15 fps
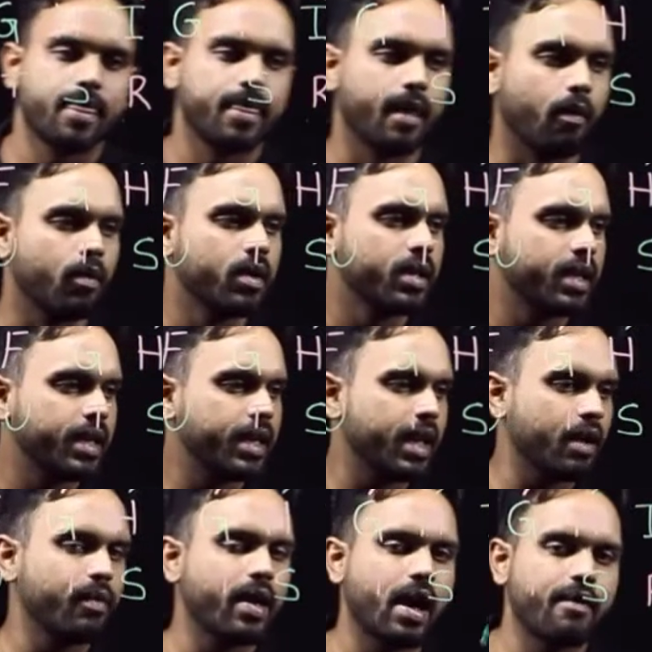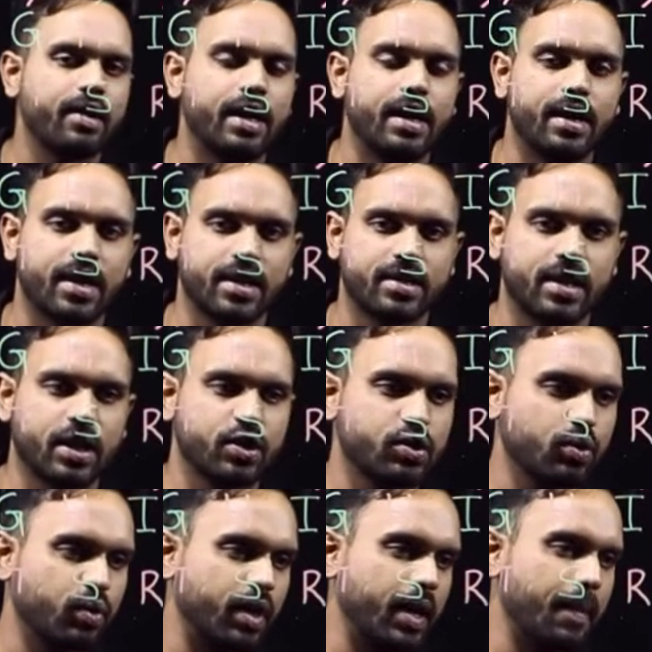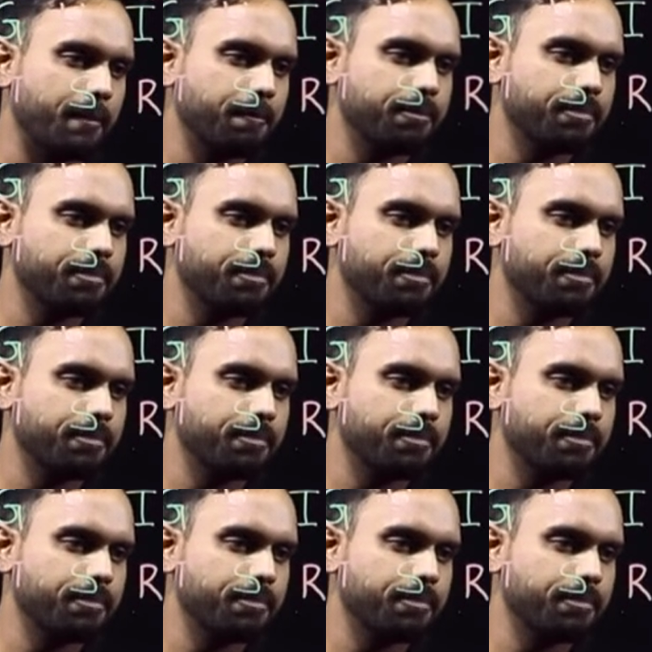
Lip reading: Now, here we have an interesting story.